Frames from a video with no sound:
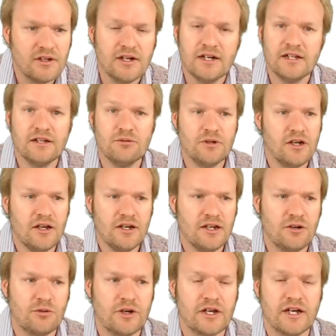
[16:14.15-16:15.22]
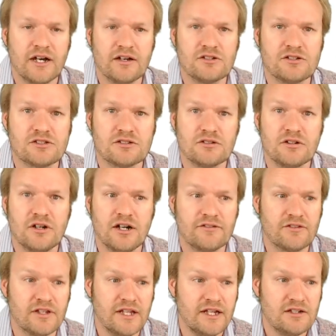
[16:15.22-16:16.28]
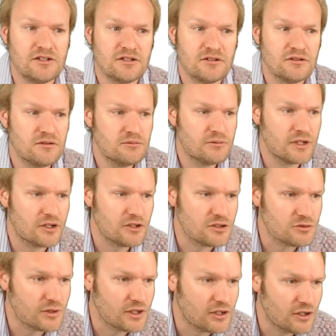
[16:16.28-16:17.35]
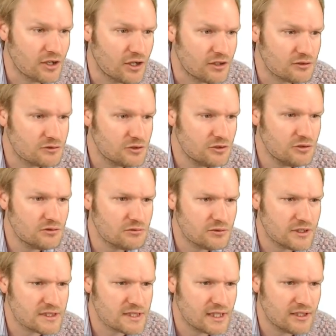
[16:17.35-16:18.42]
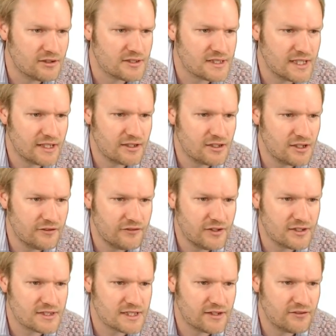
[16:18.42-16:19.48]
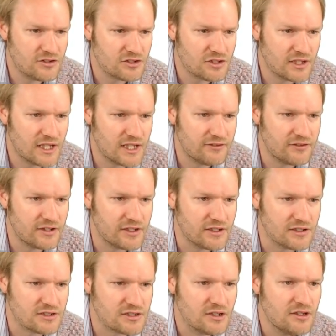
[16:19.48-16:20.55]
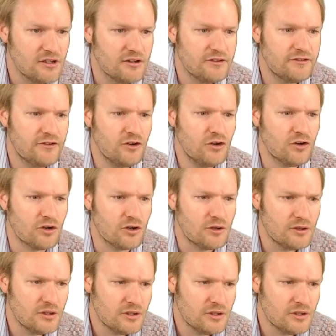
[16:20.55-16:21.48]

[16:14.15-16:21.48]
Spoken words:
And then we don't need to work out after that, because we're going to go, cool, what's our second difference? 7 to 11 is 4.